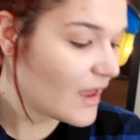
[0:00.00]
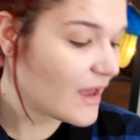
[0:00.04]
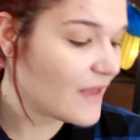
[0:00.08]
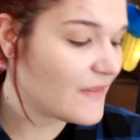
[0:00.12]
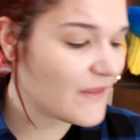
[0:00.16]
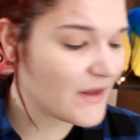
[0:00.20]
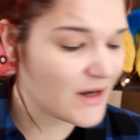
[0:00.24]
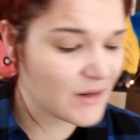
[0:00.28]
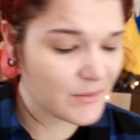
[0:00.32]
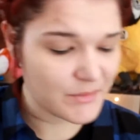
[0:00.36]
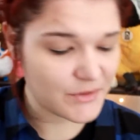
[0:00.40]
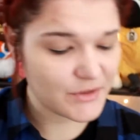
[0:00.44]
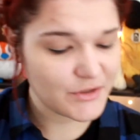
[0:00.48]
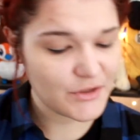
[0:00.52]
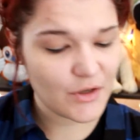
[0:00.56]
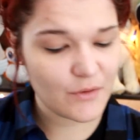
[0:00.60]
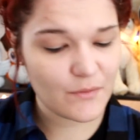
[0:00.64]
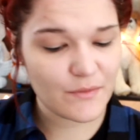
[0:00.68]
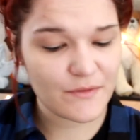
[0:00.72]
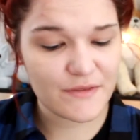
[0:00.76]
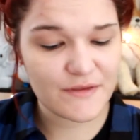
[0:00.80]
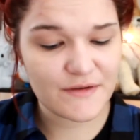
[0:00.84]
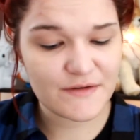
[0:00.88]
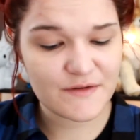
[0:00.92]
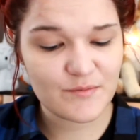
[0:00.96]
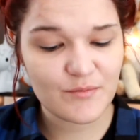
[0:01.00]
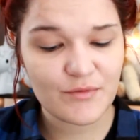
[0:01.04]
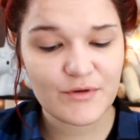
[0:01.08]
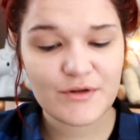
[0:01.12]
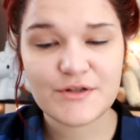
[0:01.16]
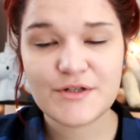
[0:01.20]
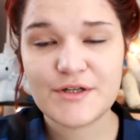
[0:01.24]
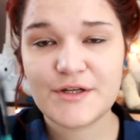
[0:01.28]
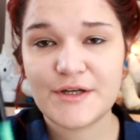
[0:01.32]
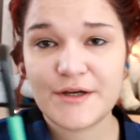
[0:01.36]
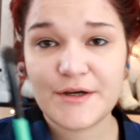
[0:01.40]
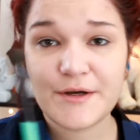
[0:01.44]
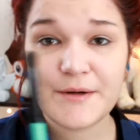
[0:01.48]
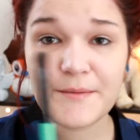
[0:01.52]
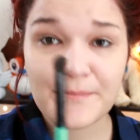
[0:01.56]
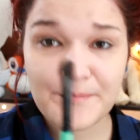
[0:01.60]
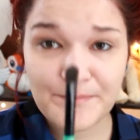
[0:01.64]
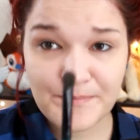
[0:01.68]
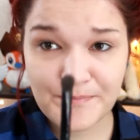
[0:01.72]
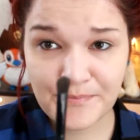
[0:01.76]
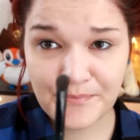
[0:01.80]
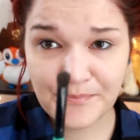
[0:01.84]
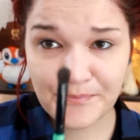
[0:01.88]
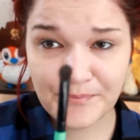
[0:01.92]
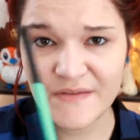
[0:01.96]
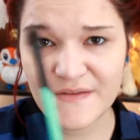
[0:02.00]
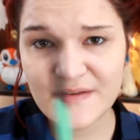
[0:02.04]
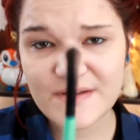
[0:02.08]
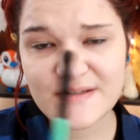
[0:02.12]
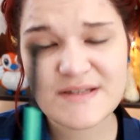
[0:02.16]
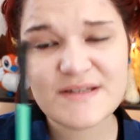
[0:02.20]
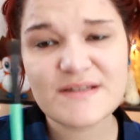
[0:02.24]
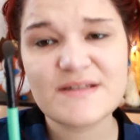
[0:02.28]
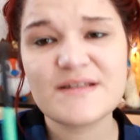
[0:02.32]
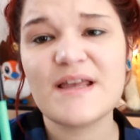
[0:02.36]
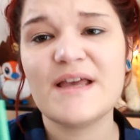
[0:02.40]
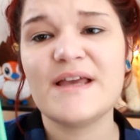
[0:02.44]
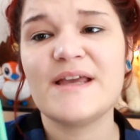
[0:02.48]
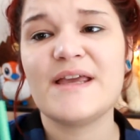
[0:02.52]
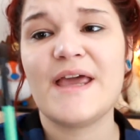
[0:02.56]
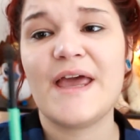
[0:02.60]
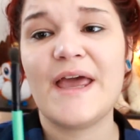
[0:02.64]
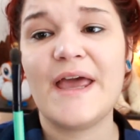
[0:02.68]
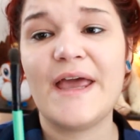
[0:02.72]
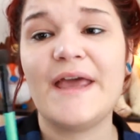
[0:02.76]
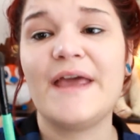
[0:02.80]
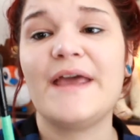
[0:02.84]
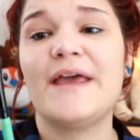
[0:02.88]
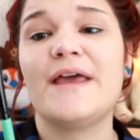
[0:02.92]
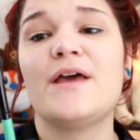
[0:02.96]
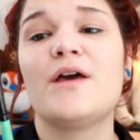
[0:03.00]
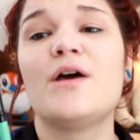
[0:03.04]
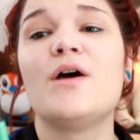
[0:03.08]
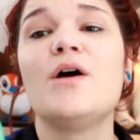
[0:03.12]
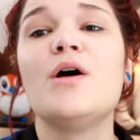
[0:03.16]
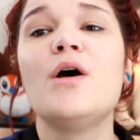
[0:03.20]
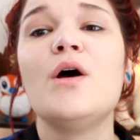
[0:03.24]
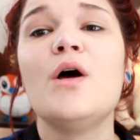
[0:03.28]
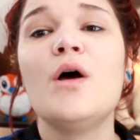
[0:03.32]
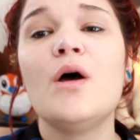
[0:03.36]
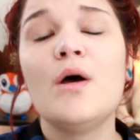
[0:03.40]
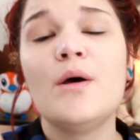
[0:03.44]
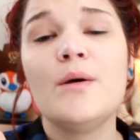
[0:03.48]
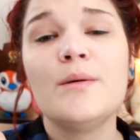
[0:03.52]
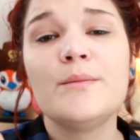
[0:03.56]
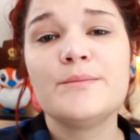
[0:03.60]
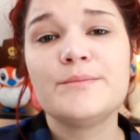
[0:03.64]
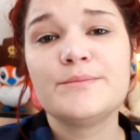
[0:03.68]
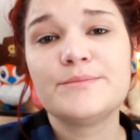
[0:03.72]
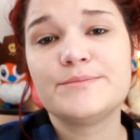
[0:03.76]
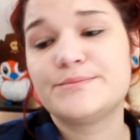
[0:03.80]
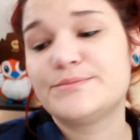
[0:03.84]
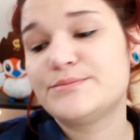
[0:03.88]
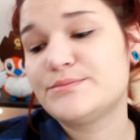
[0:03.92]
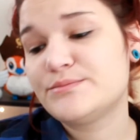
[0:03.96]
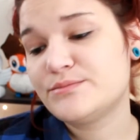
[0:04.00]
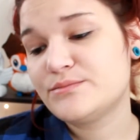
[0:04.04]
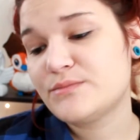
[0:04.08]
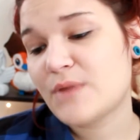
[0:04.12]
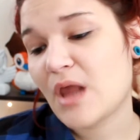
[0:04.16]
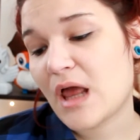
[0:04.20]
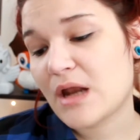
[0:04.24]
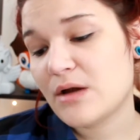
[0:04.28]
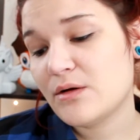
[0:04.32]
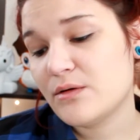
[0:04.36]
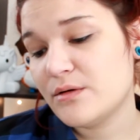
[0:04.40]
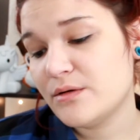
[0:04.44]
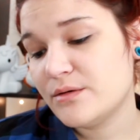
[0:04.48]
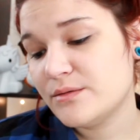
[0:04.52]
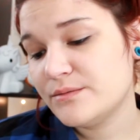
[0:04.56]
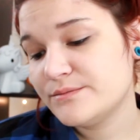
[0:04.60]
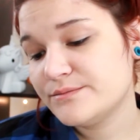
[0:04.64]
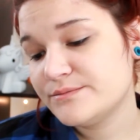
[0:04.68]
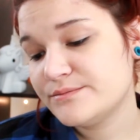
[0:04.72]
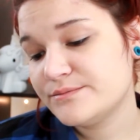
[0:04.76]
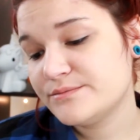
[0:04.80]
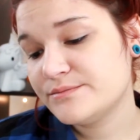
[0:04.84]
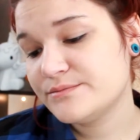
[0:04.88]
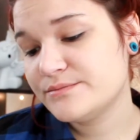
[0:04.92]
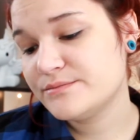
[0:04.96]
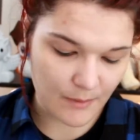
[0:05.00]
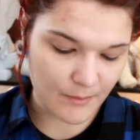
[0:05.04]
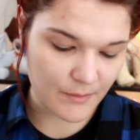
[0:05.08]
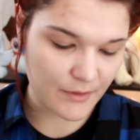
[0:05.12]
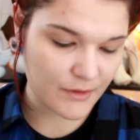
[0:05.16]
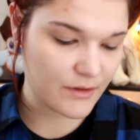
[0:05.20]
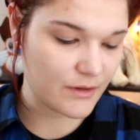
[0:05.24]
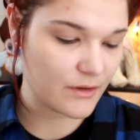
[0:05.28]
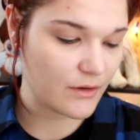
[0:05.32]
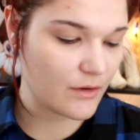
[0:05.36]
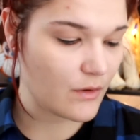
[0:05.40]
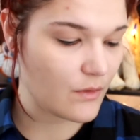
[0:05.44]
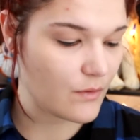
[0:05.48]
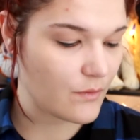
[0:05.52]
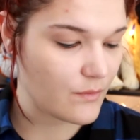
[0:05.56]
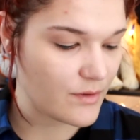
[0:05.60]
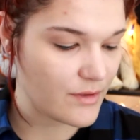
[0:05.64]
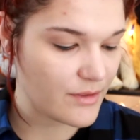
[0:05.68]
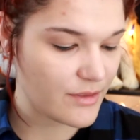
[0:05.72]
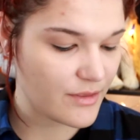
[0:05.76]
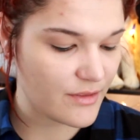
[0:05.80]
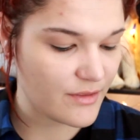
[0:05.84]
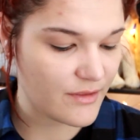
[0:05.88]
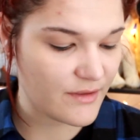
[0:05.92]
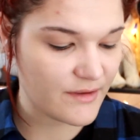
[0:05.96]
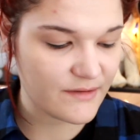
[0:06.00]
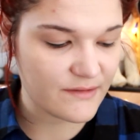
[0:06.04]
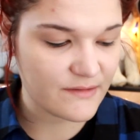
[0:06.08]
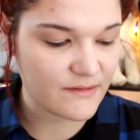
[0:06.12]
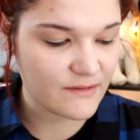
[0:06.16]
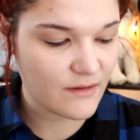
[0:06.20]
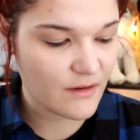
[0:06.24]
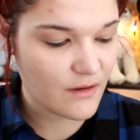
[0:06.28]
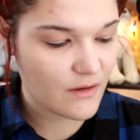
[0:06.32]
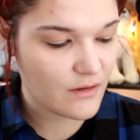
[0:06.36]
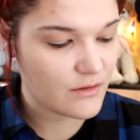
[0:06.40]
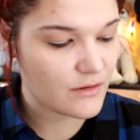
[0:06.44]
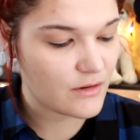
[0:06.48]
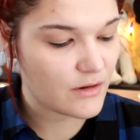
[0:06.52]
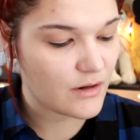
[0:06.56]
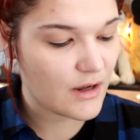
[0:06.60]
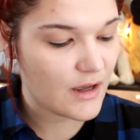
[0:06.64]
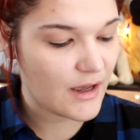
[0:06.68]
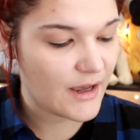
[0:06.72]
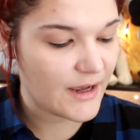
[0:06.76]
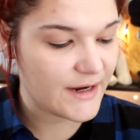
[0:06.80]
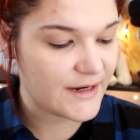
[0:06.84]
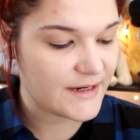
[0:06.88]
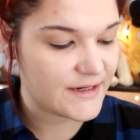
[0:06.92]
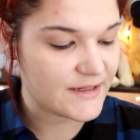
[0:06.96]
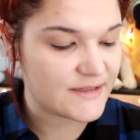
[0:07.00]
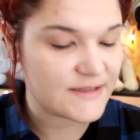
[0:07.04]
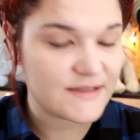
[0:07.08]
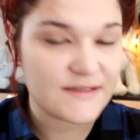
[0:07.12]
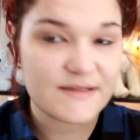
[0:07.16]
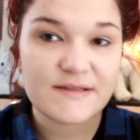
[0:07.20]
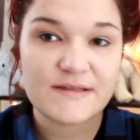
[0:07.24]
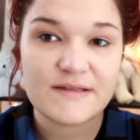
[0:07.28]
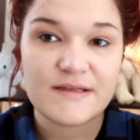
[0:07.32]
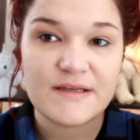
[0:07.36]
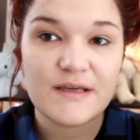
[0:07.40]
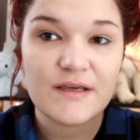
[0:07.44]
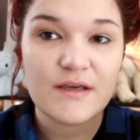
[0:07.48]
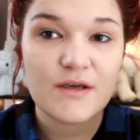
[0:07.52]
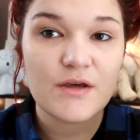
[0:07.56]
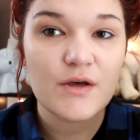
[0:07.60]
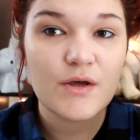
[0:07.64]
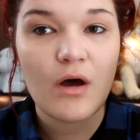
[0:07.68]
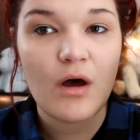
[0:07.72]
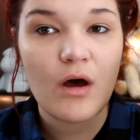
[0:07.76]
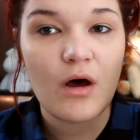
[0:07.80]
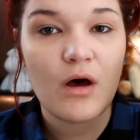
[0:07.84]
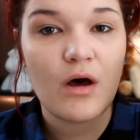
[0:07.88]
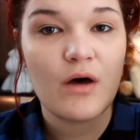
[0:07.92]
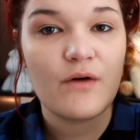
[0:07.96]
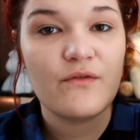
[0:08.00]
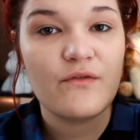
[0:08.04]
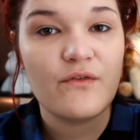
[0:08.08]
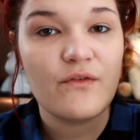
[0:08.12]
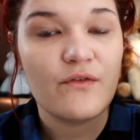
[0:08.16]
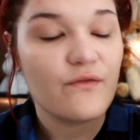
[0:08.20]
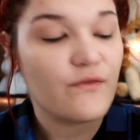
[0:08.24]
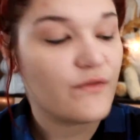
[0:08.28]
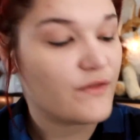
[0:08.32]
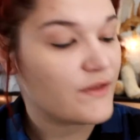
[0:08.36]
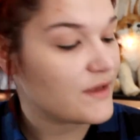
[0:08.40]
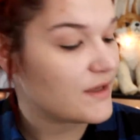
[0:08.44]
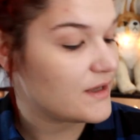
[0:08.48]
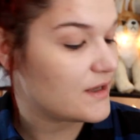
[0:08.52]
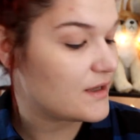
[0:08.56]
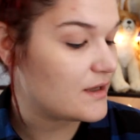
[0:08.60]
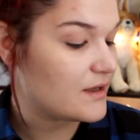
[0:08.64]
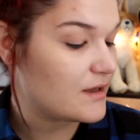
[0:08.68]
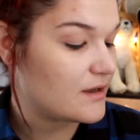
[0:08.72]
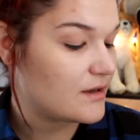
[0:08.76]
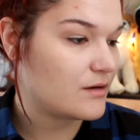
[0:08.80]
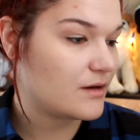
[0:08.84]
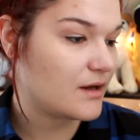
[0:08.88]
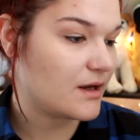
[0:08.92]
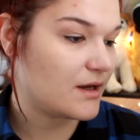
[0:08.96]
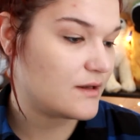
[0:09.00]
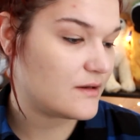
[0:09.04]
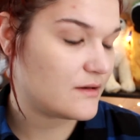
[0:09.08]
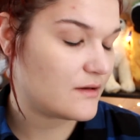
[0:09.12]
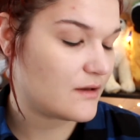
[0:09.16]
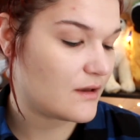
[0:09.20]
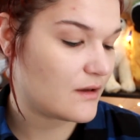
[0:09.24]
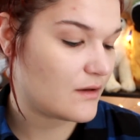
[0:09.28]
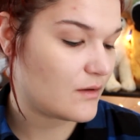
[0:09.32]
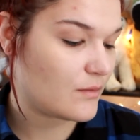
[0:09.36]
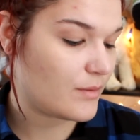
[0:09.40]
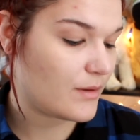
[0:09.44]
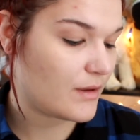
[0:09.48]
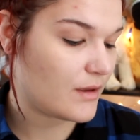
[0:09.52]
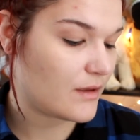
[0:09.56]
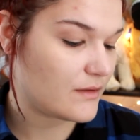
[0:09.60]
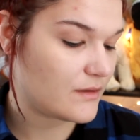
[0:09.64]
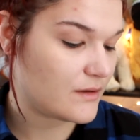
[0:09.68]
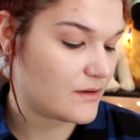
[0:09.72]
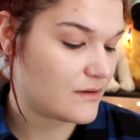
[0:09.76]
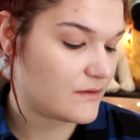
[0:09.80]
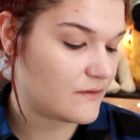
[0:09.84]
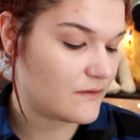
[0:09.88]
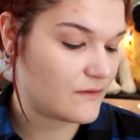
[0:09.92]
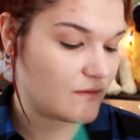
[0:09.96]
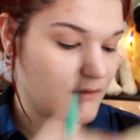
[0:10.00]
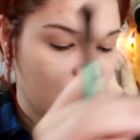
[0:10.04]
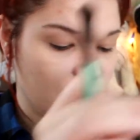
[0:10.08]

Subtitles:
And then I'm gonna go with this brush here. This is like a, I don't know. I'm gonna go with this color Hide and Seek off of the Nightingale palette.